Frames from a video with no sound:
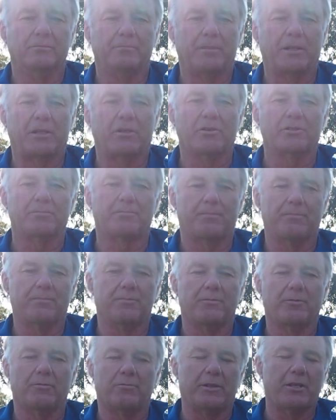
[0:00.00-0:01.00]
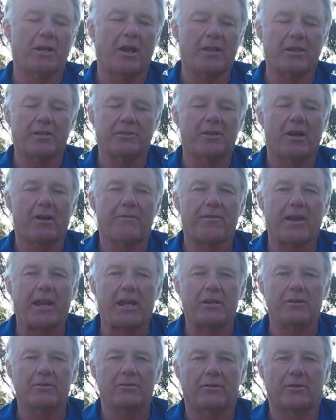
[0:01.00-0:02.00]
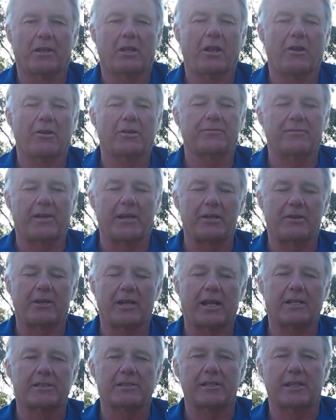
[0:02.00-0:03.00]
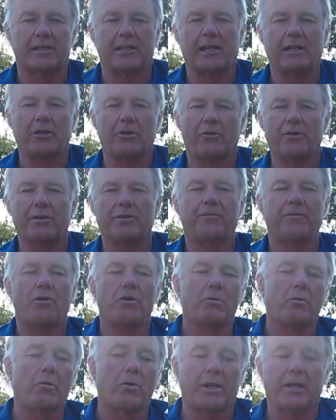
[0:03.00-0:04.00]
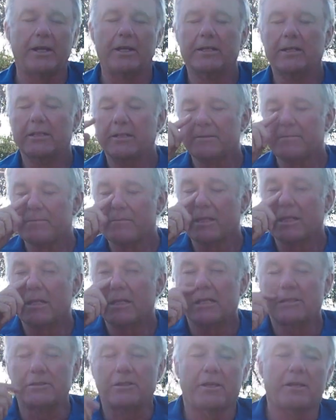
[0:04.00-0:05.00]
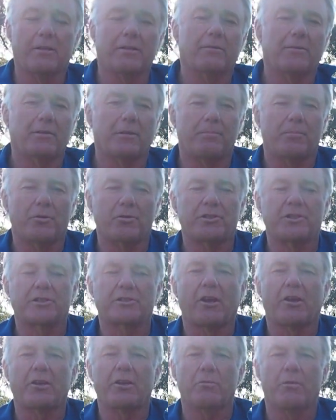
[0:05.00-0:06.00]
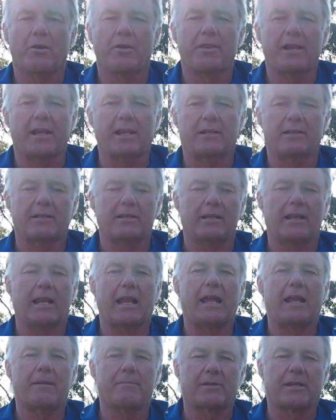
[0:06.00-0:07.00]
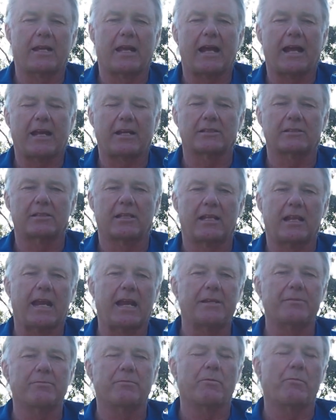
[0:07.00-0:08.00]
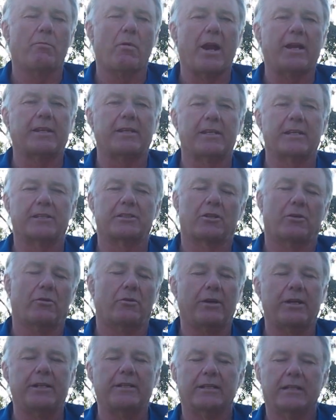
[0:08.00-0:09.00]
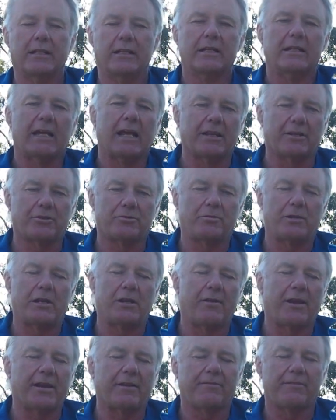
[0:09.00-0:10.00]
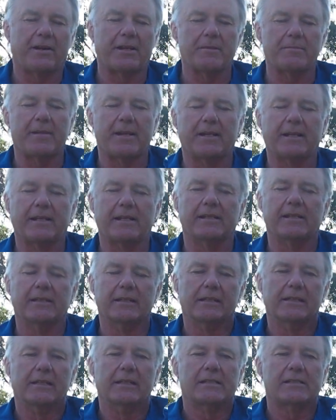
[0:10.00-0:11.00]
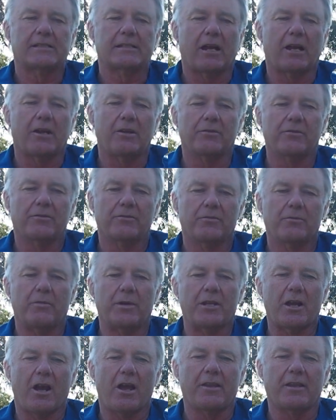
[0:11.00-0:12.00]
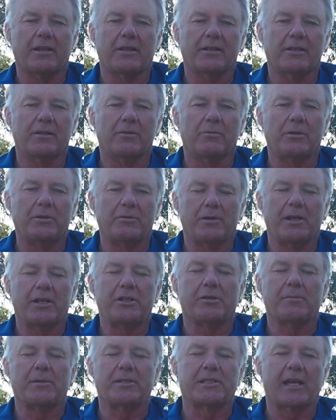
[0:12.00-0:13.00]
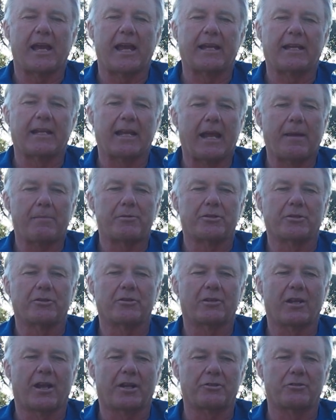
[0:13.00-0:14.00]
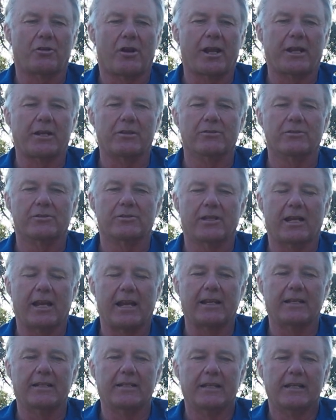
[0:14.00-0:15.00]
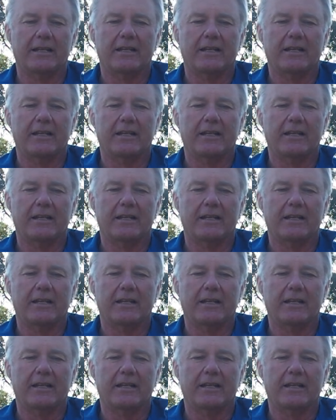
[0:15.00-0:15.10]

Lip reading: because we know there's no value, or the lowest value cuts are nearly all in the forequarter. So the butcher's going to want that lamb carcass laden with weight in its loin and its rear end fundamentally. So we know that we really should be saying lambs should look like triangles, and